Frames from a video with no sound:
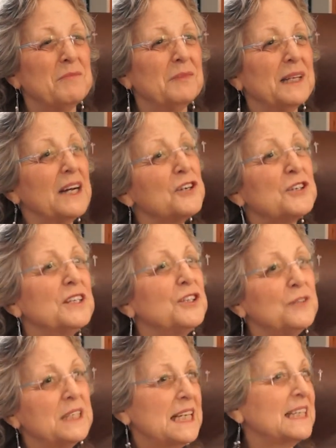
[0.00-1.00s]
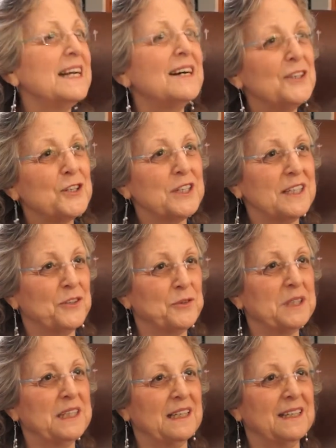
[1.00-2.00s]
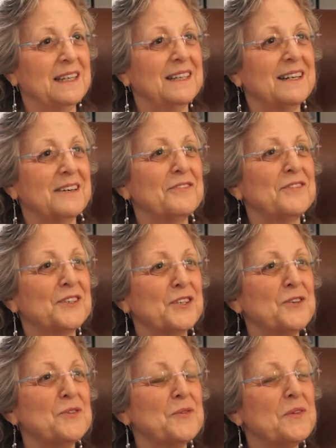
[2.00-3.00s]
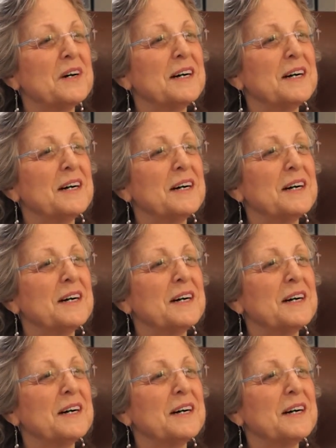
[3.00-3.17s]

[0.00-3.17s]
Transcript: Largely due to technology, interestingly enough. So